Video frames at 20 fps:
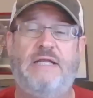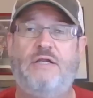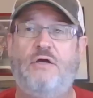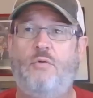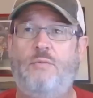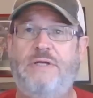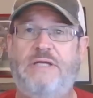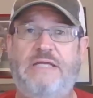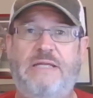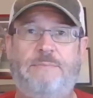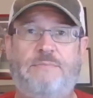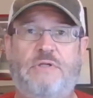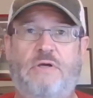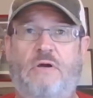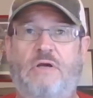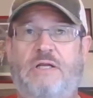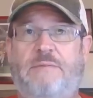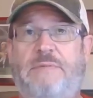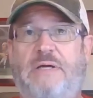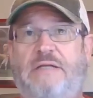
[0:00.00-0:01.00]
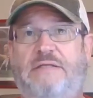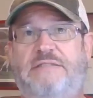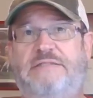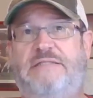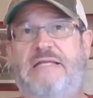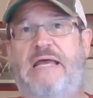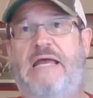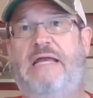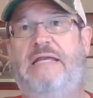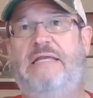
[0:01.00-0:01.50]
I know we keep talking about
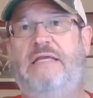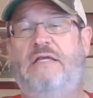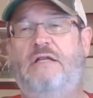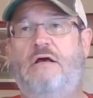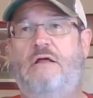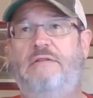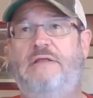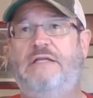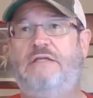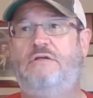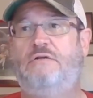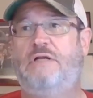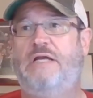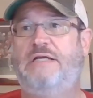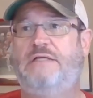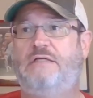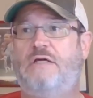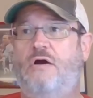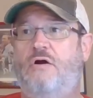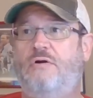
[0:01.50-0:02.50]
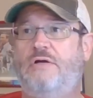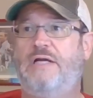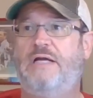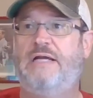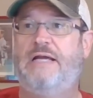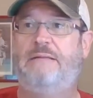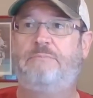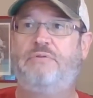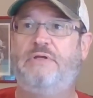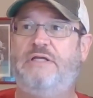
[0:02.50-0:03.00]
stacking and all that. And you're like, Dawg,
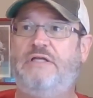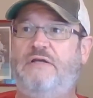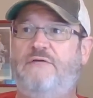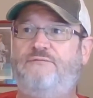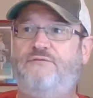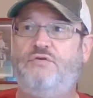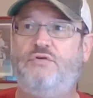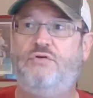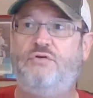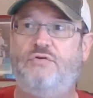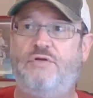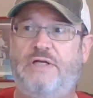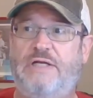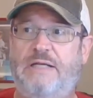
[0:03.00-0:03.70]
I got plenty of food.